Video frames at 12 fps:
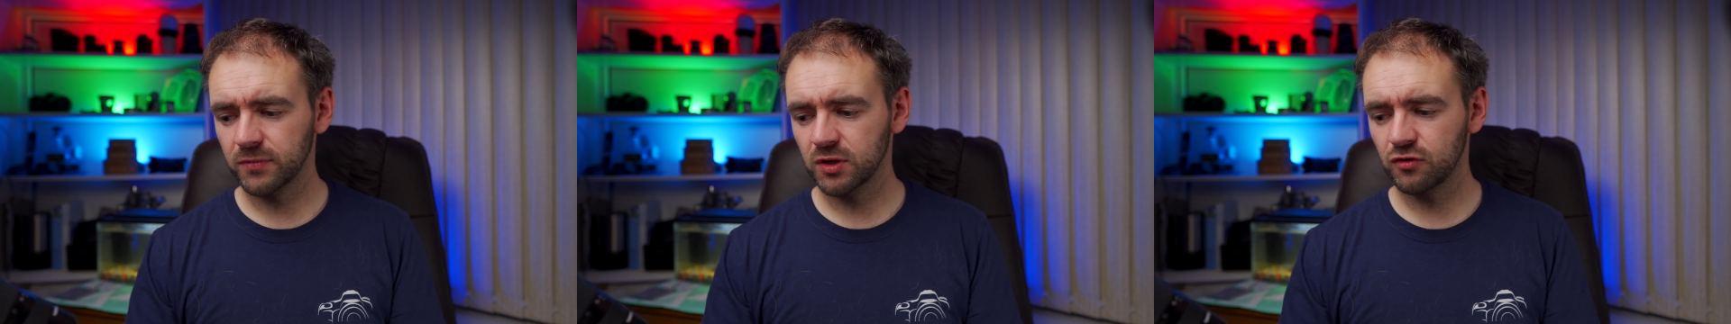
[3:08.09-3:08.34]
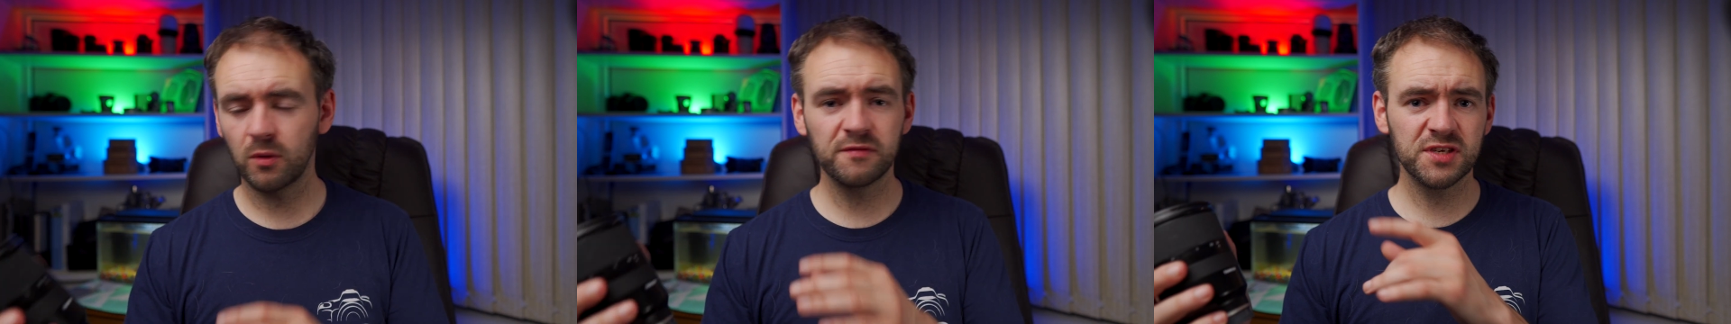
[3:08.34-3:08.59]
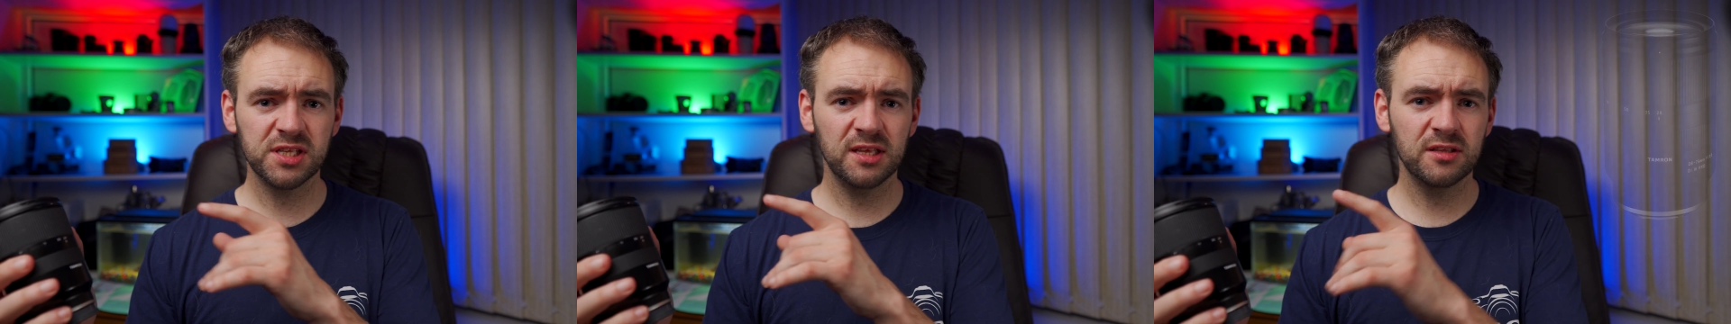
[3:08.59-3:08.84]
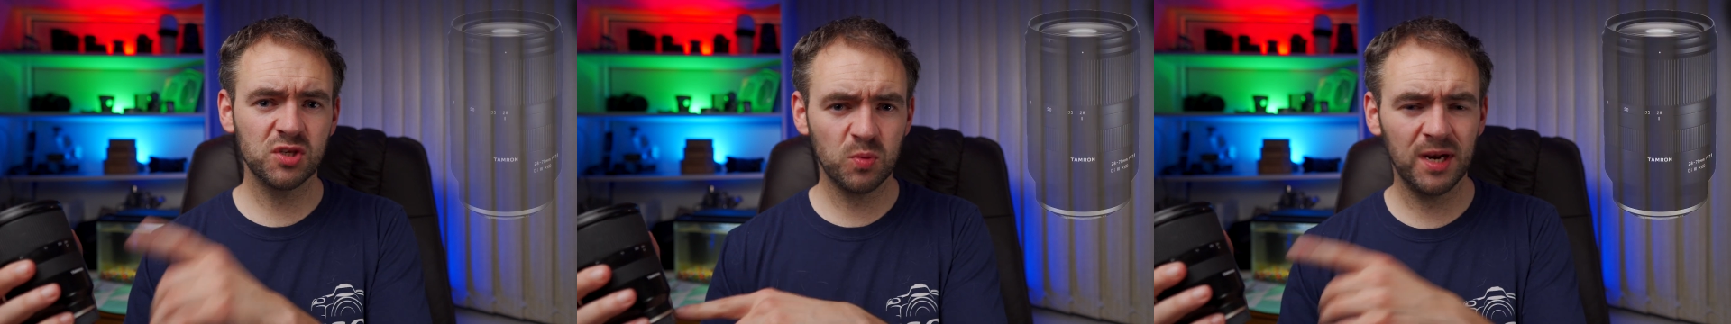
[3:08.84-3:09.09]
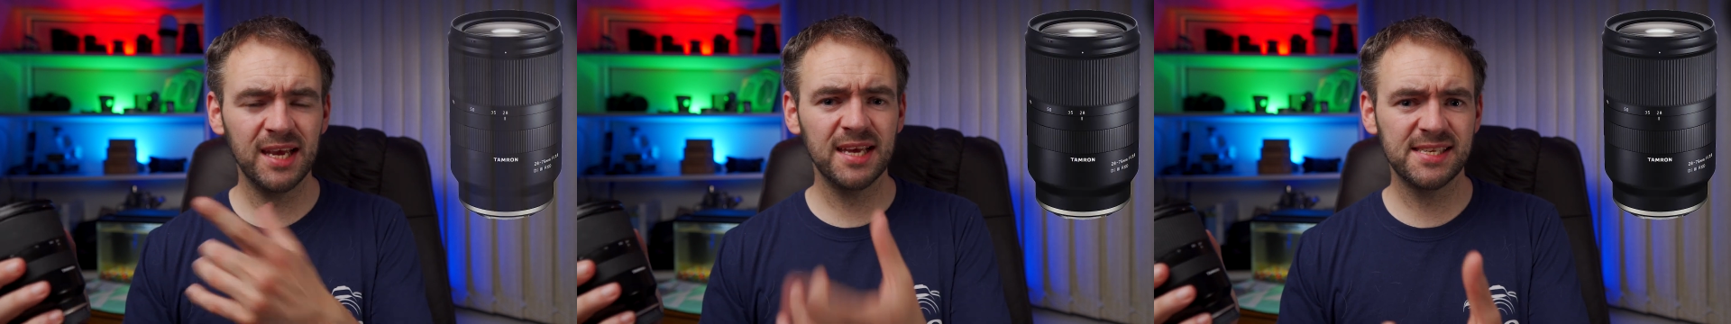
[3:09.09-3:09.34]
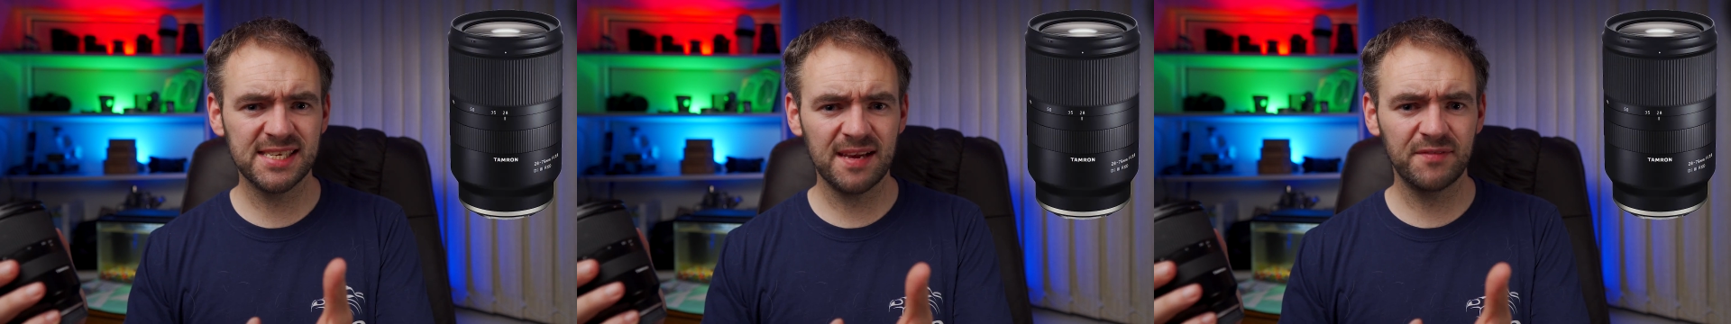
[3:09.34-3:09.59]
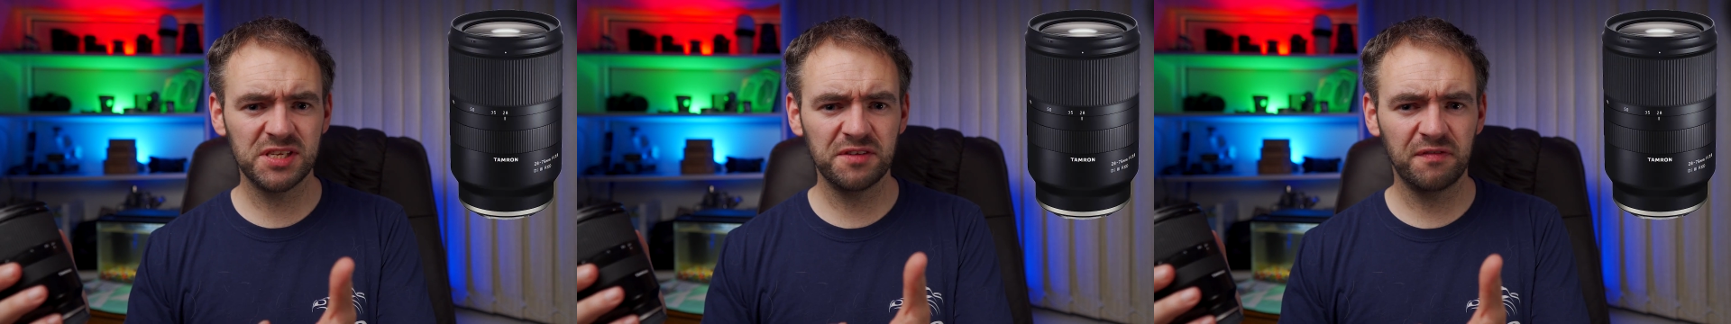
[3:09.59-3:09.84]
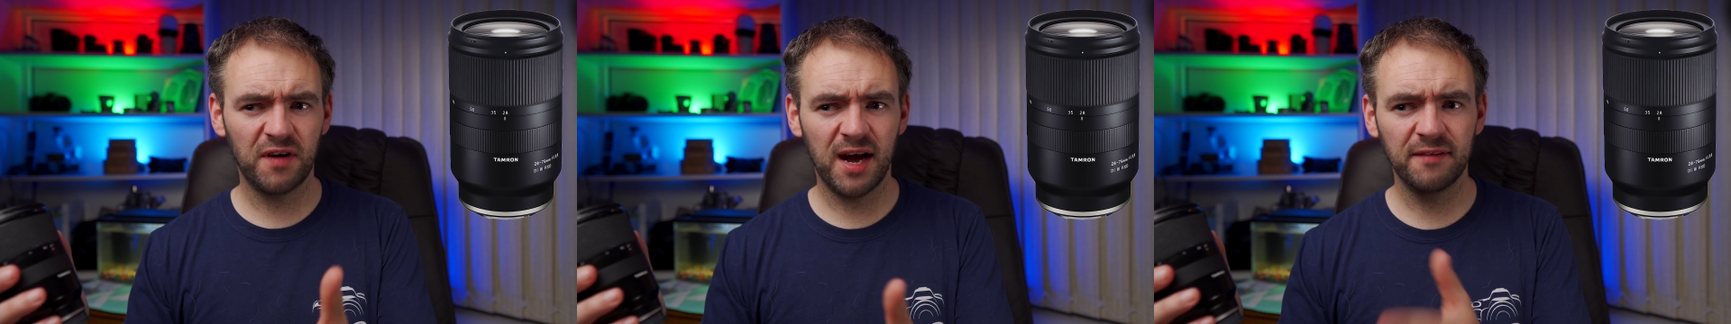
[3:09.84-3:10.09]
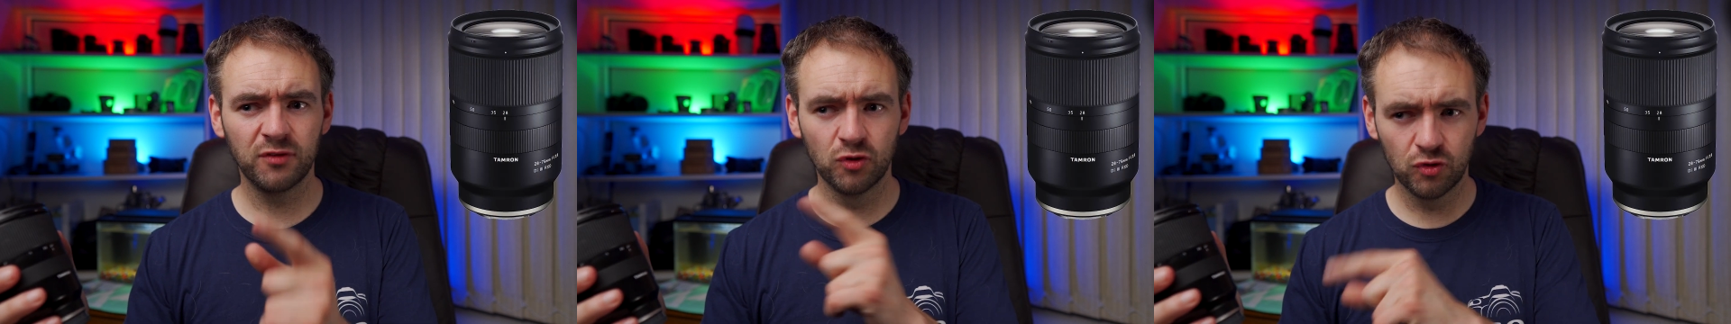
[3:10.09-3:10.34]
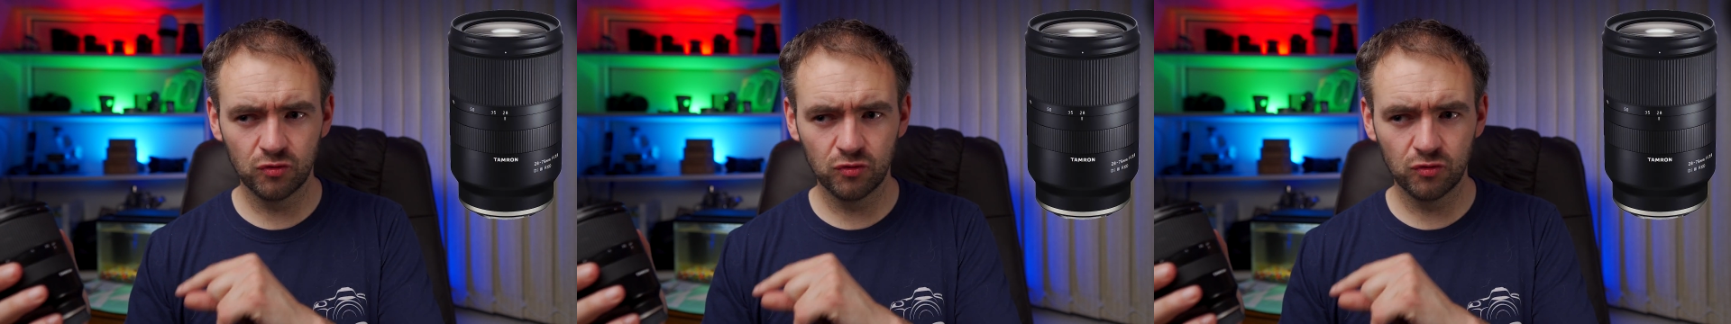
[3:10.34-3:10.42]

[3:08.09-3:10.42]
So obviously the twenty-eight to seventy-five